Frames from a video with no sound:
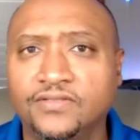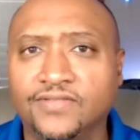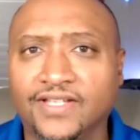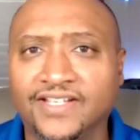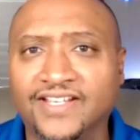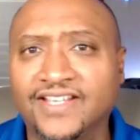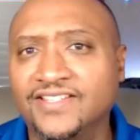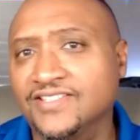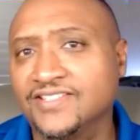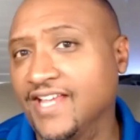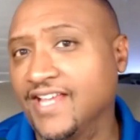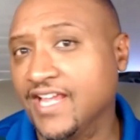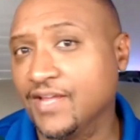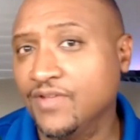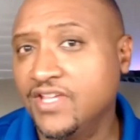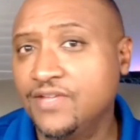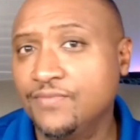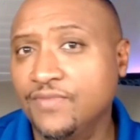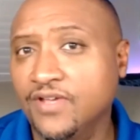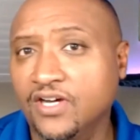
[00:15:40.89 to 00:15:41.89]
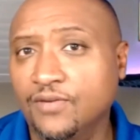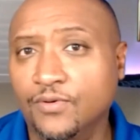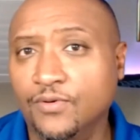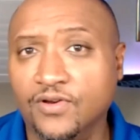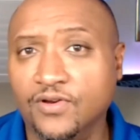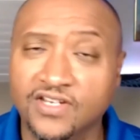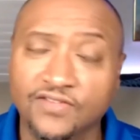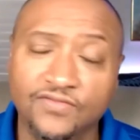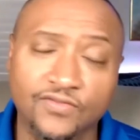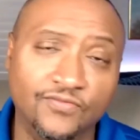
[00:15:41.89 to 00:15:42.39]
They get the same email,
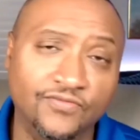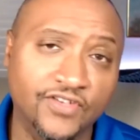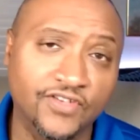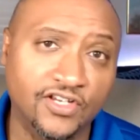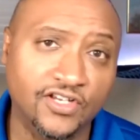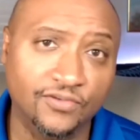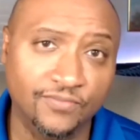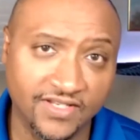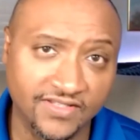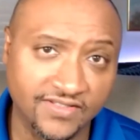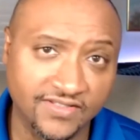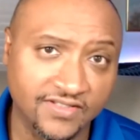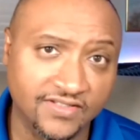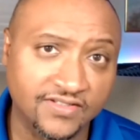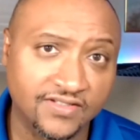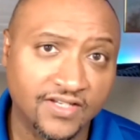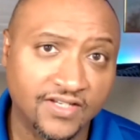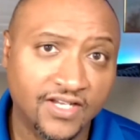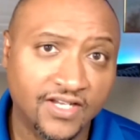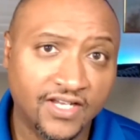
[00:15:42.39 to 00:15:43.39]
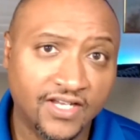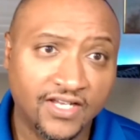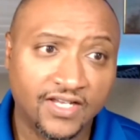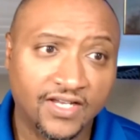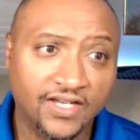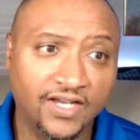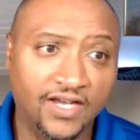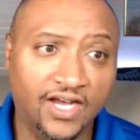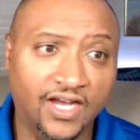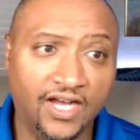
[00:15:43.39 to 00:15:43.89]
but a different video message.
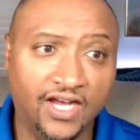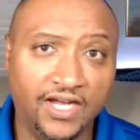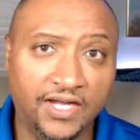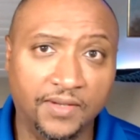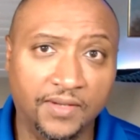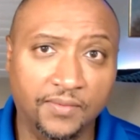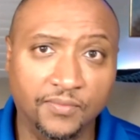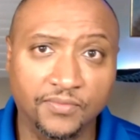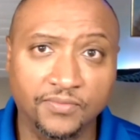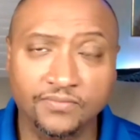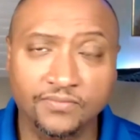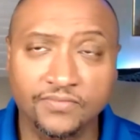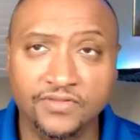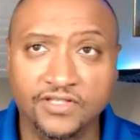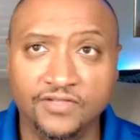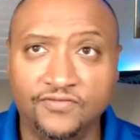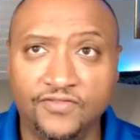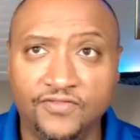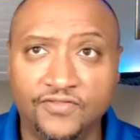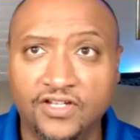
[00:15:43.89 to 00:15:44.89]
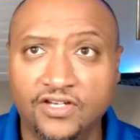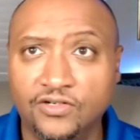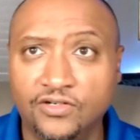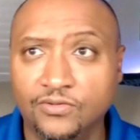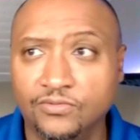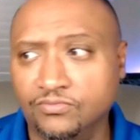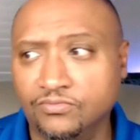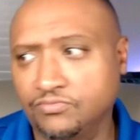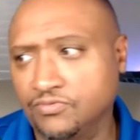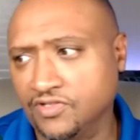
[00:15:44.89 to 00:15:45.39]
The
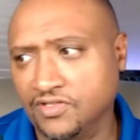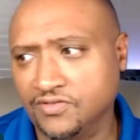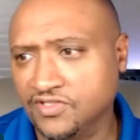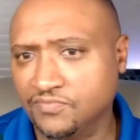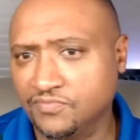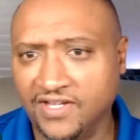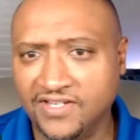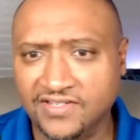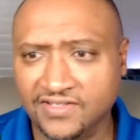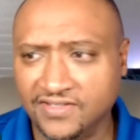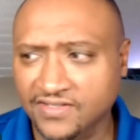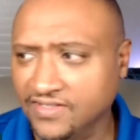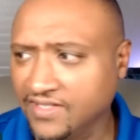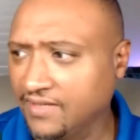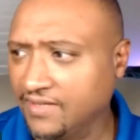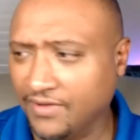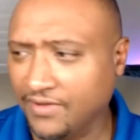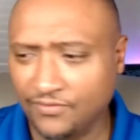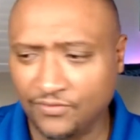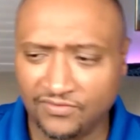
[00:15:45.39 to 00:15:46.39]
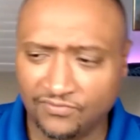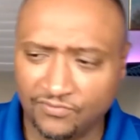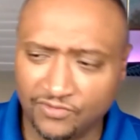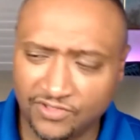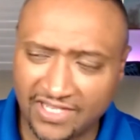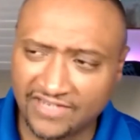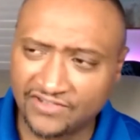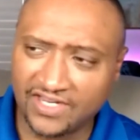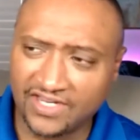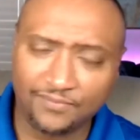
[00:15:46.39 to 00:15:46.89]
video is basically,
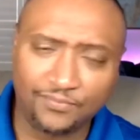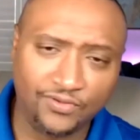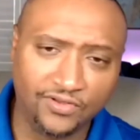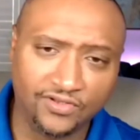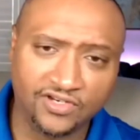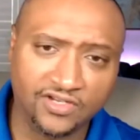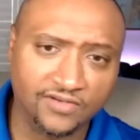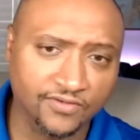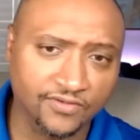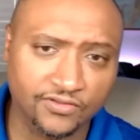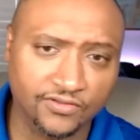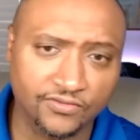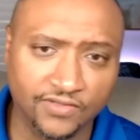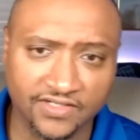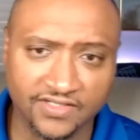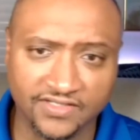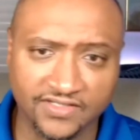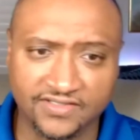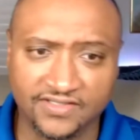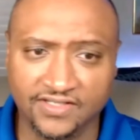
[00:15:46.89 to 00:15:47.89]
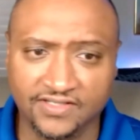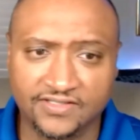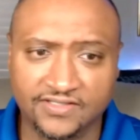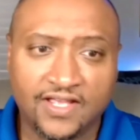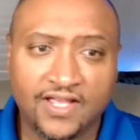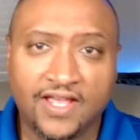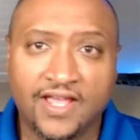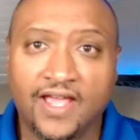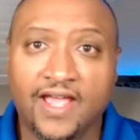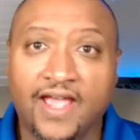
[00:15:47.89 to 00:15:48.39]
without trying to pull it up real quick, it's this:
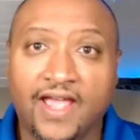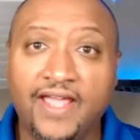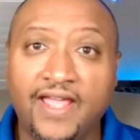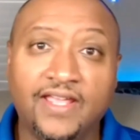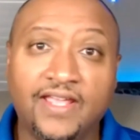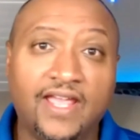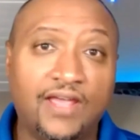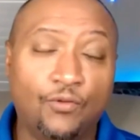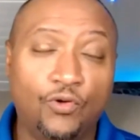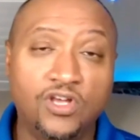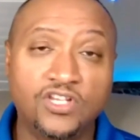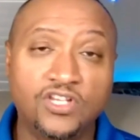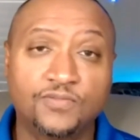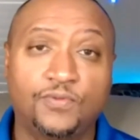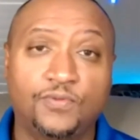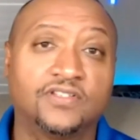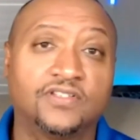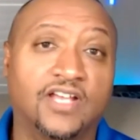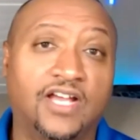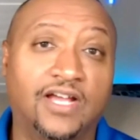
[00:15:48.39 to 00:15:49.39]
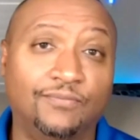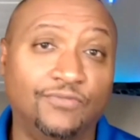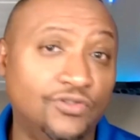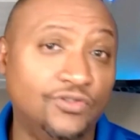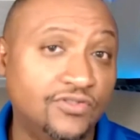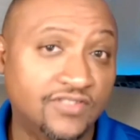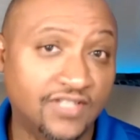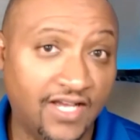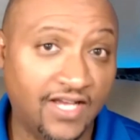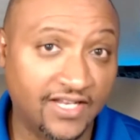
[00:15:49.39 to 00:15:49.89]
hey, once upon a time,
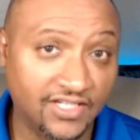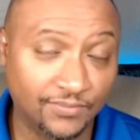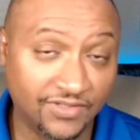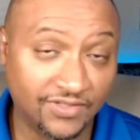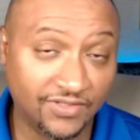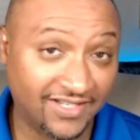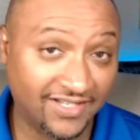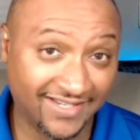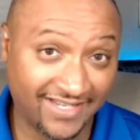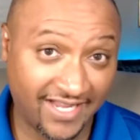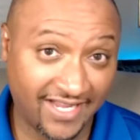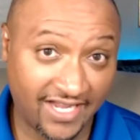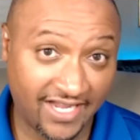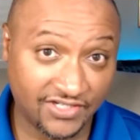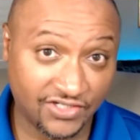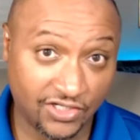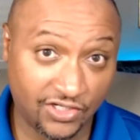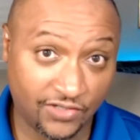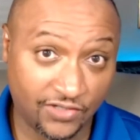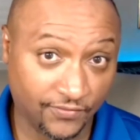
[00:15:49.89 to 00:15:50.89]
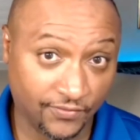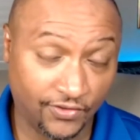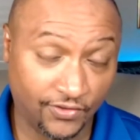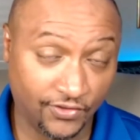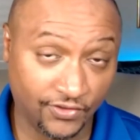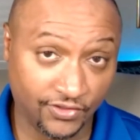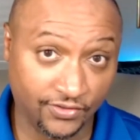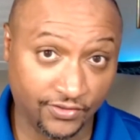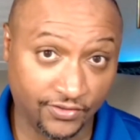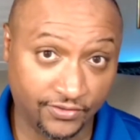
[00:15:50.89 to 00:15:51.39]
you signed up to get a cash offer
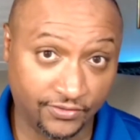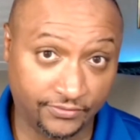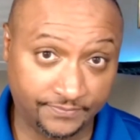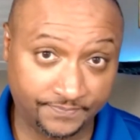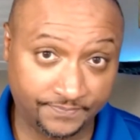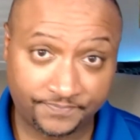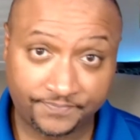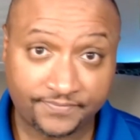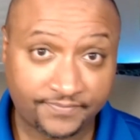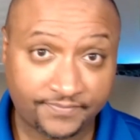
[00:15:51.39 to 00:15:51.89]
on your home.